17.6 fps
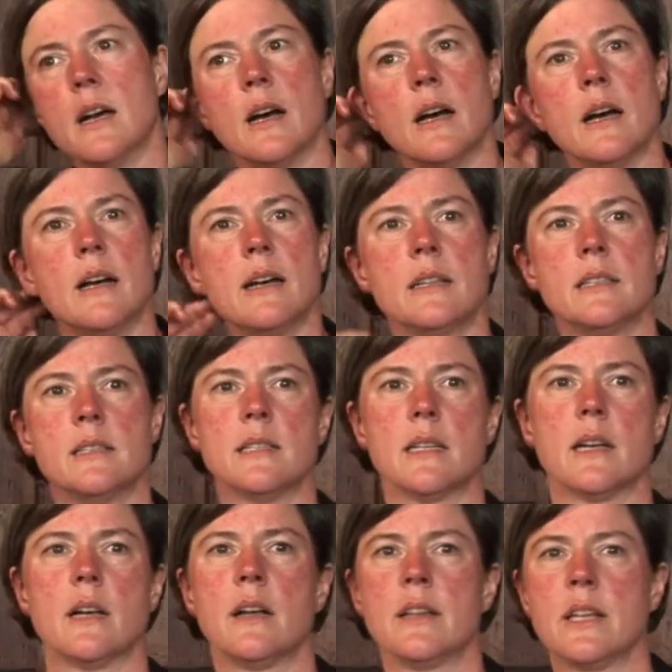And
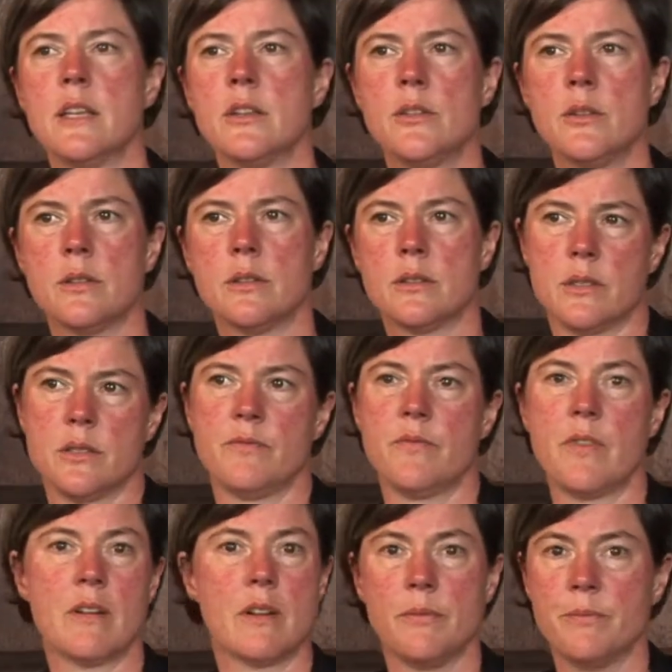I think you do it
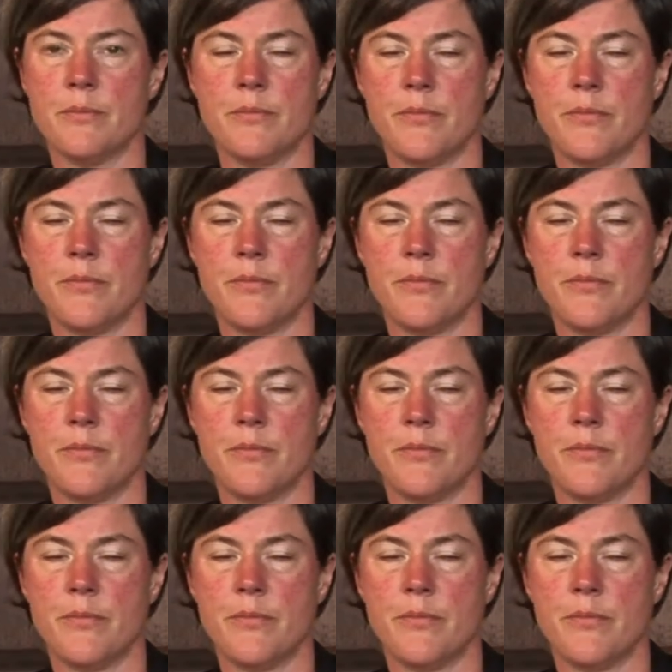very,